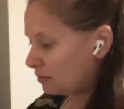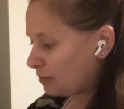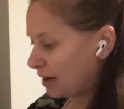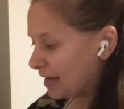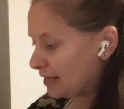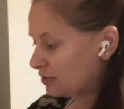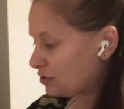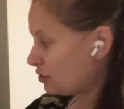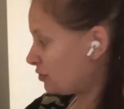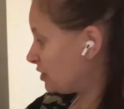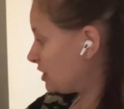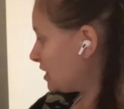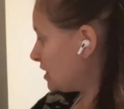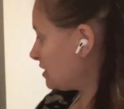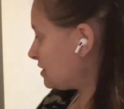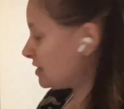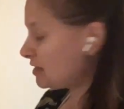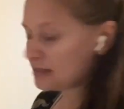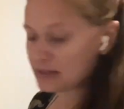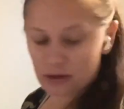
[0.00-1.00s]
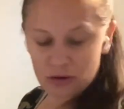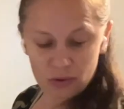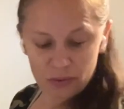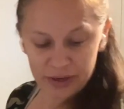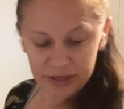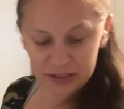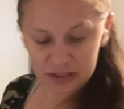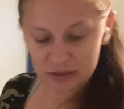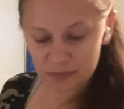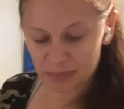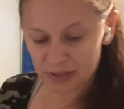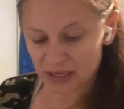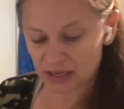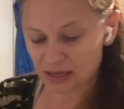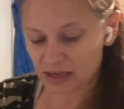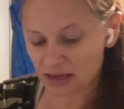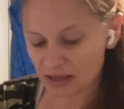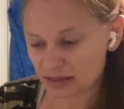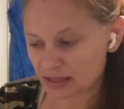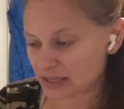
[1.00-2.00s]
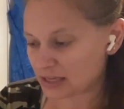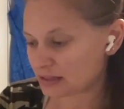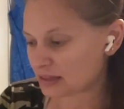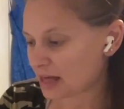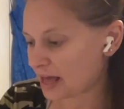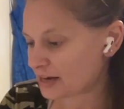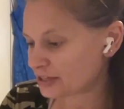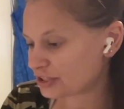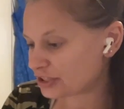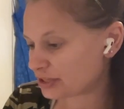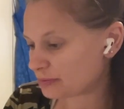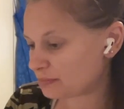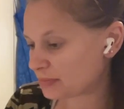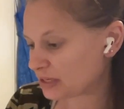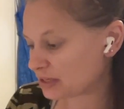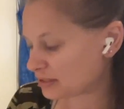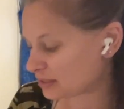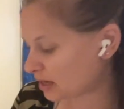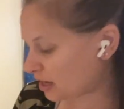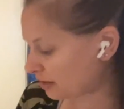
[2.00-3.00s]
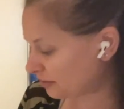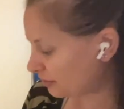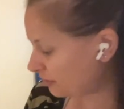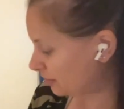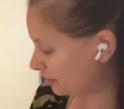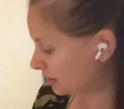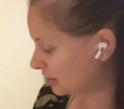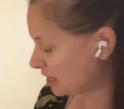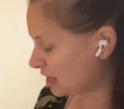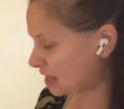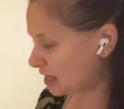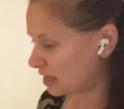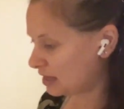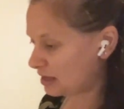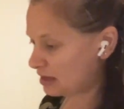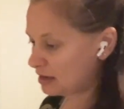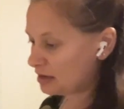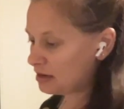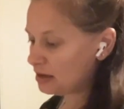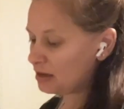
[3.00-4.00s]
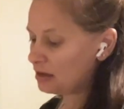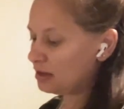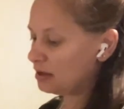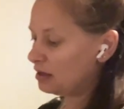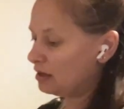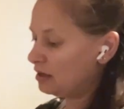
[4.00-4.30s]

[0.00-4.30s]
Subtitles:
right, so this is going to be the last shipment other than